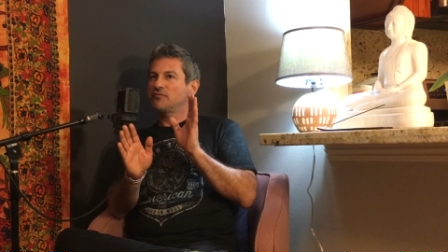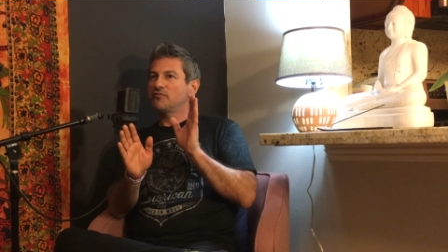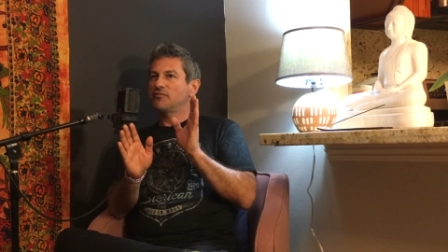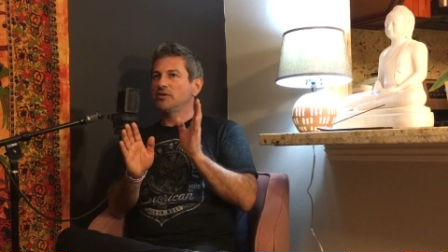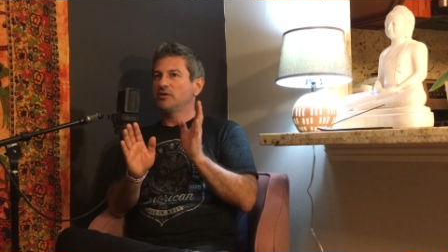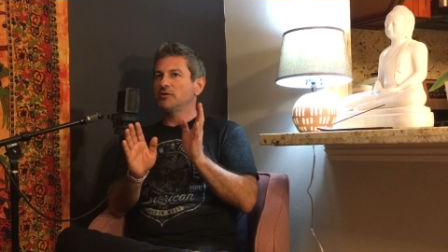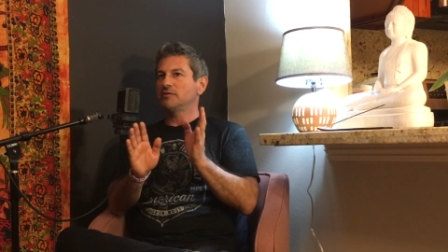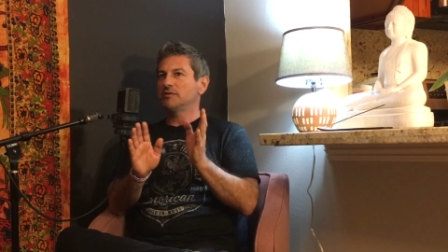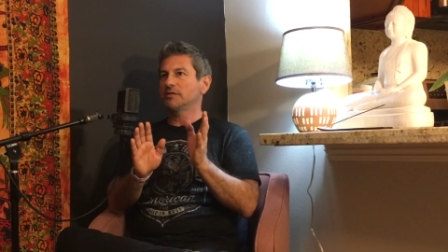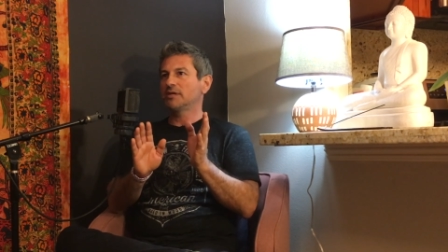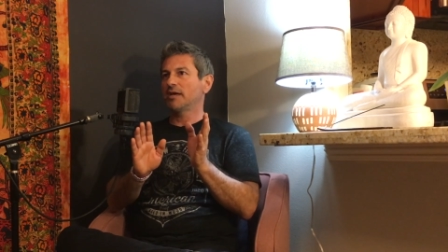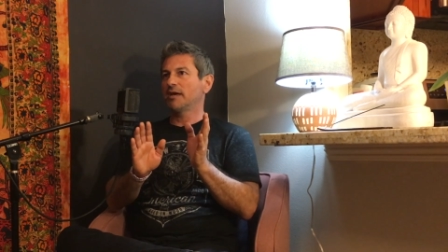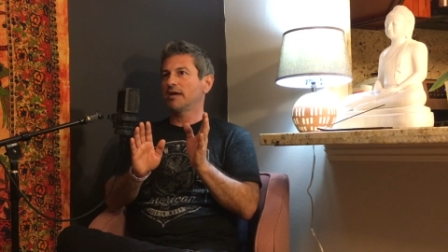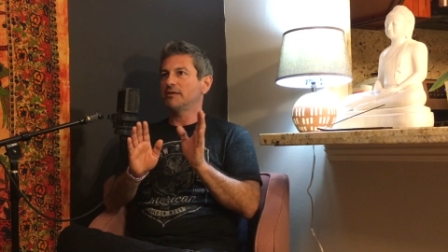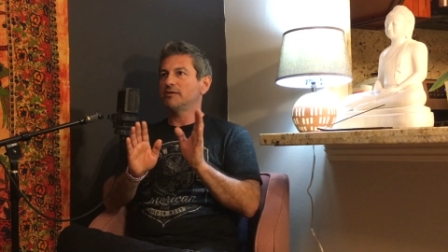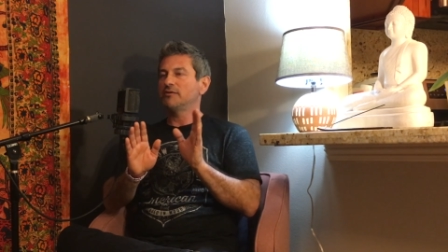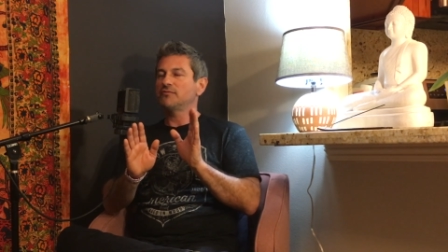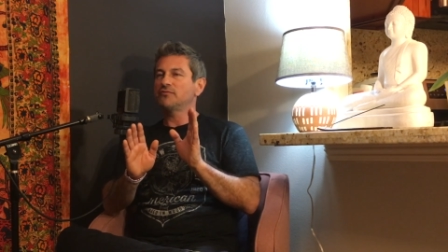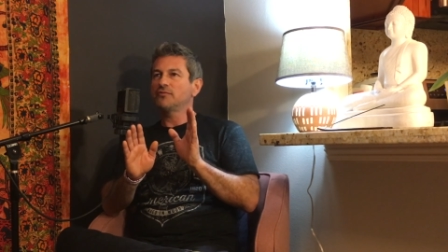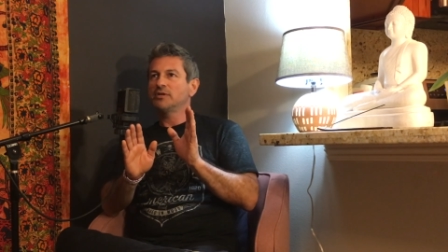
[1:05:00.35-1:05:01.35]
for you to
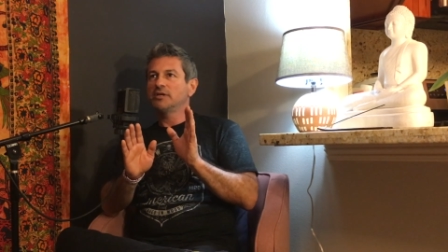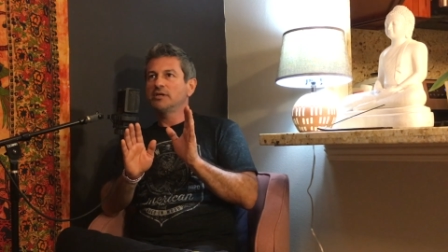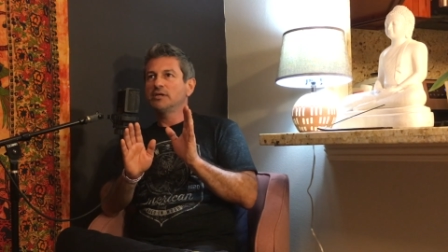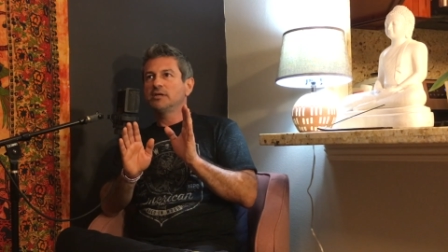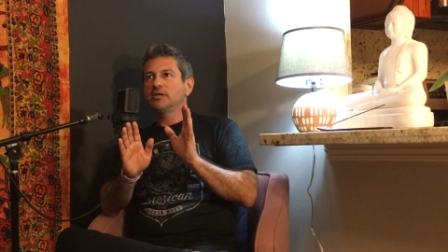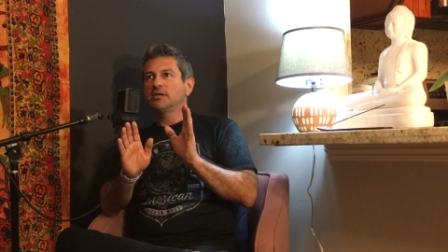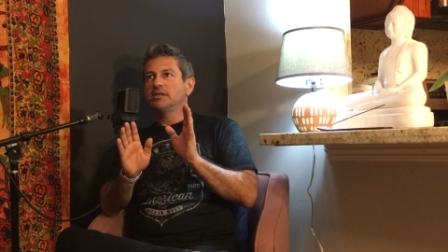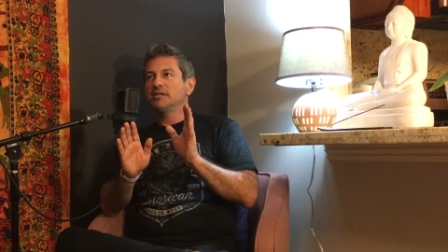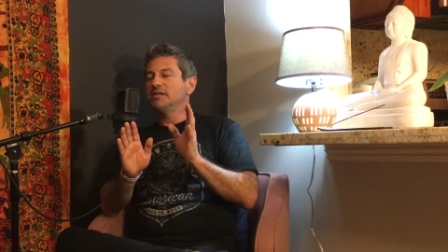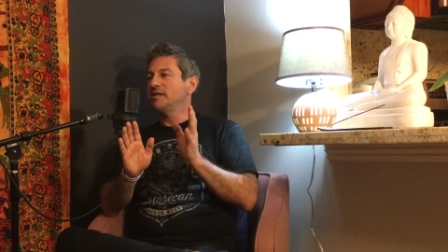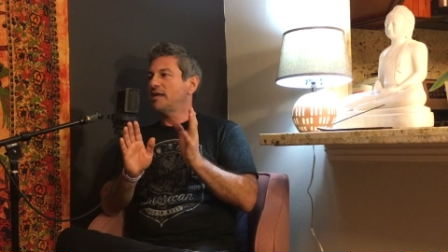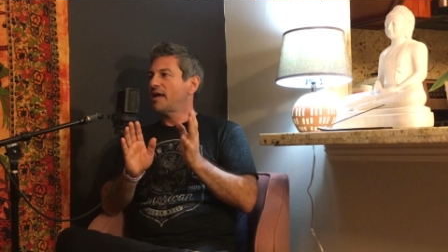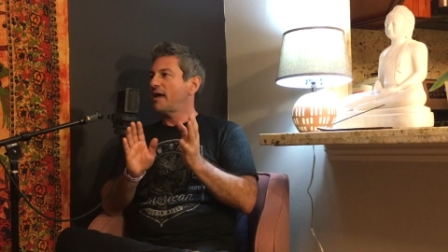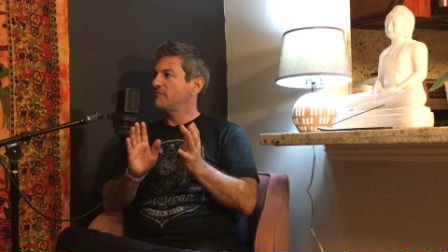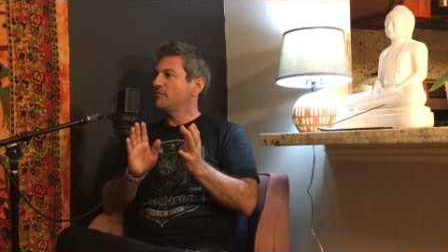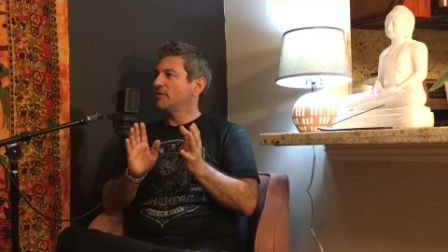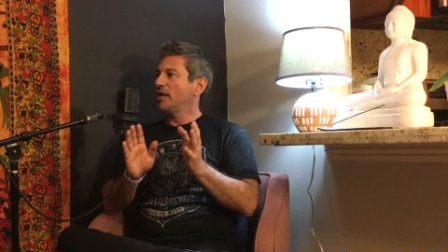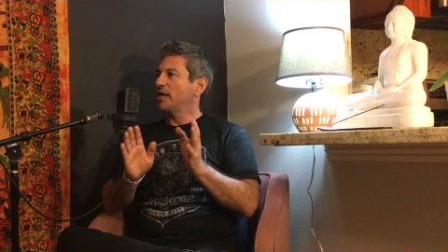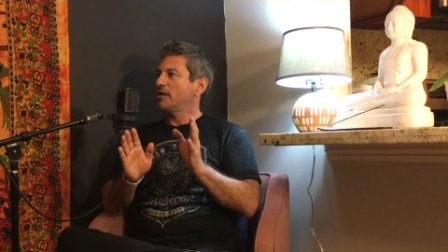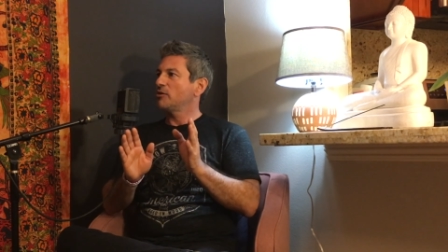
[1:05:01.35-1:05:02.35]
kind of
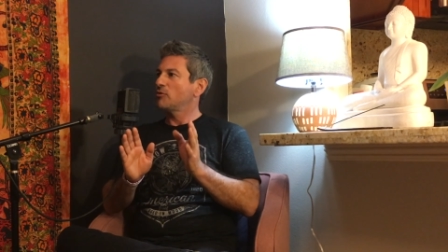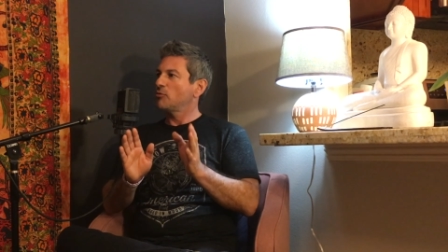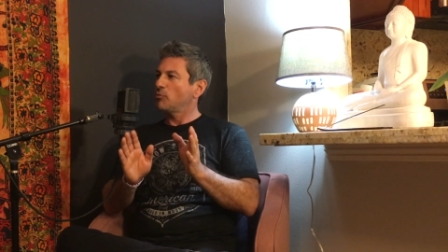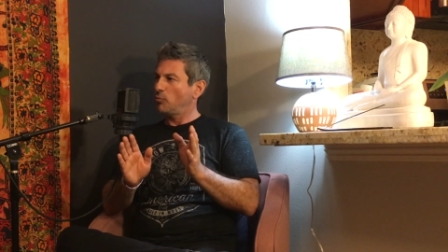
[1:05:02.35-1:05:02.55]
navigate your